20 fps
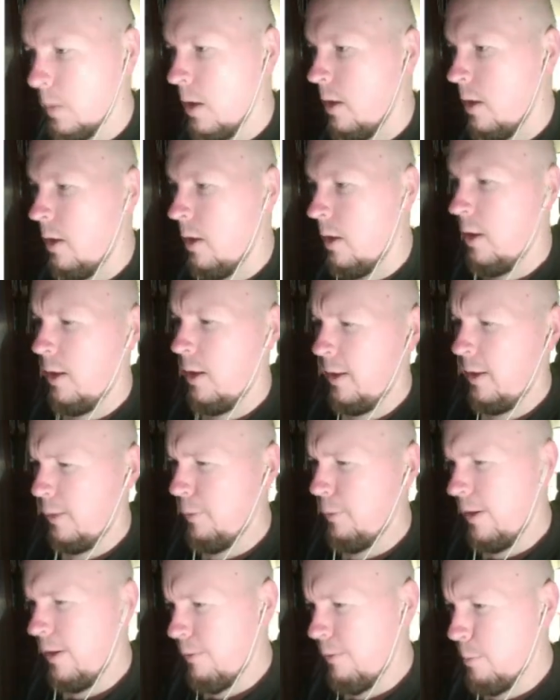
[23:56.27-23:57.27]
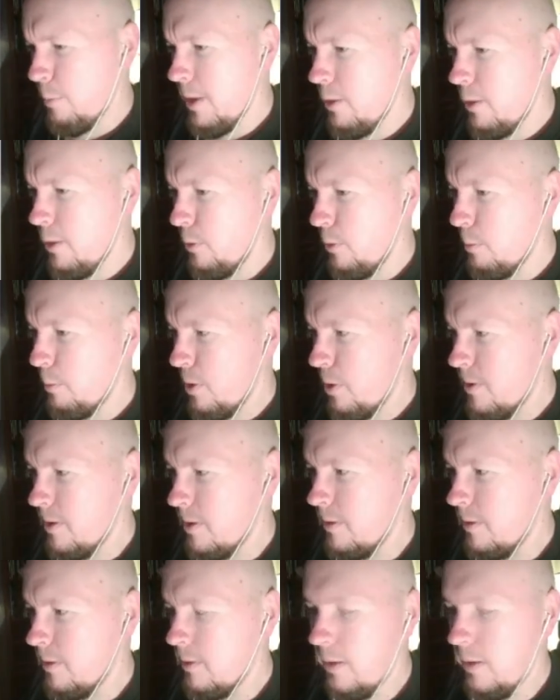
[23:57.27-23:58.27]
If I ever met you in person, I'd
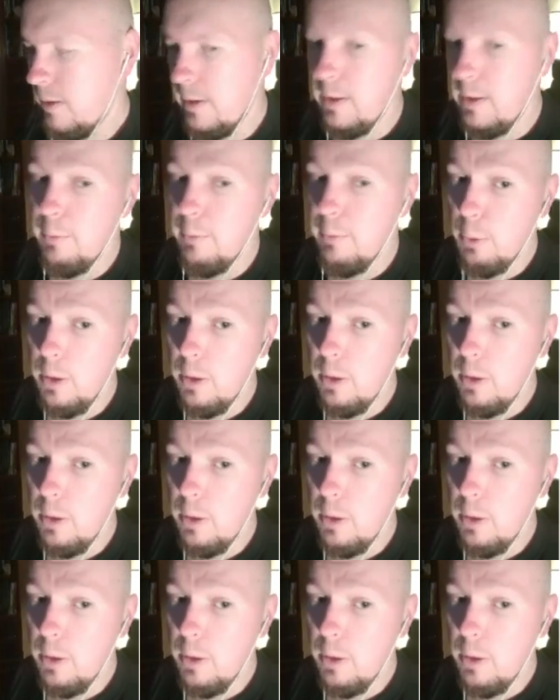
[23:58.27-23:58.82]
give you a hug.